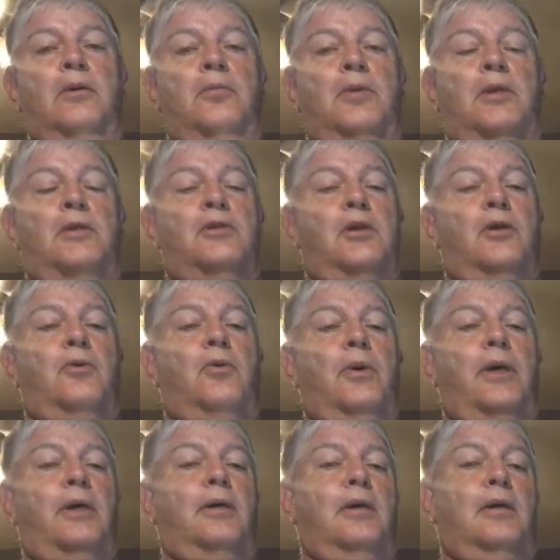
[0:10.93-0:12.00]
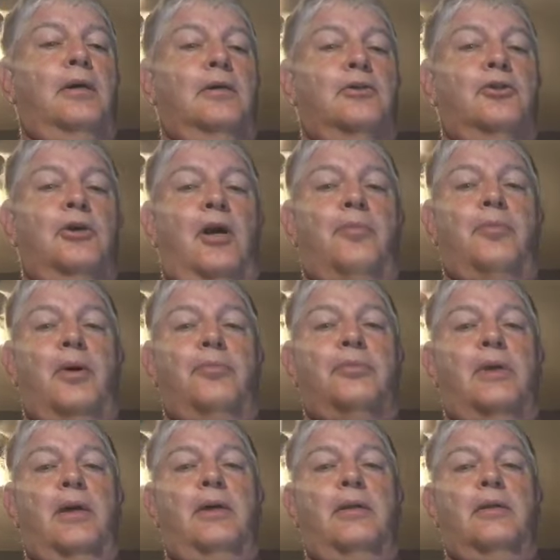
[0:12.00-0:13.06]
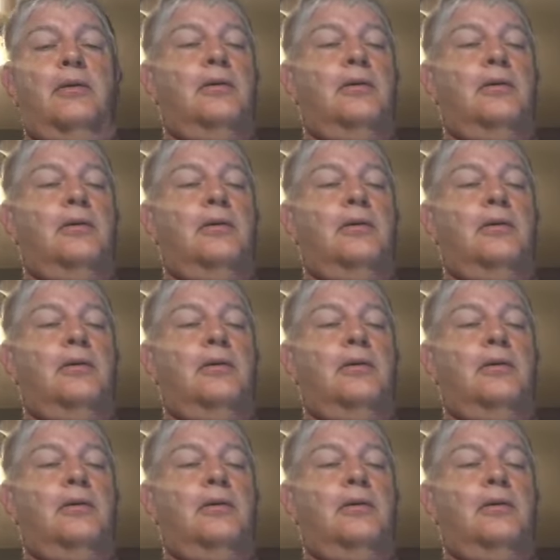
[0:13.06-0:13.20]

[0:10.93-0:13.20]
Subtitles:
But this is a quick shop update.